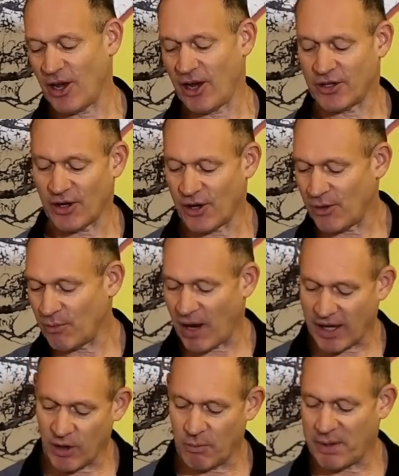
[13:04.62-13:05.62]
go through,
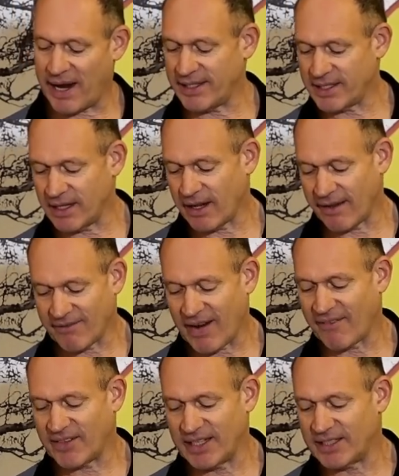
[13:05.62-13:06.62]
I could paint it, I've
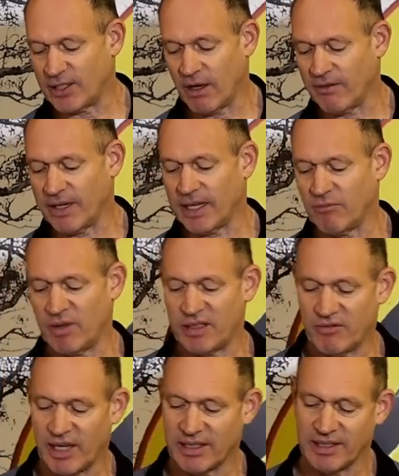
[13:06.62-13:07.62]
left it silver, but
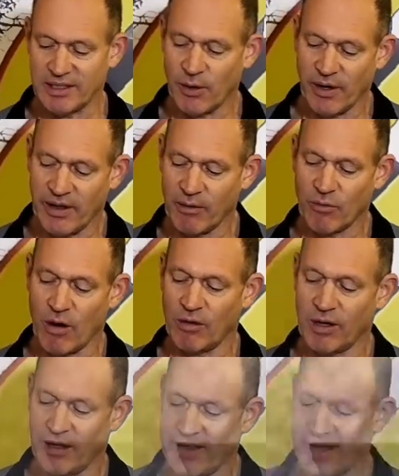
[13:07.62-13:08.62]
it doesn't do anything wrong like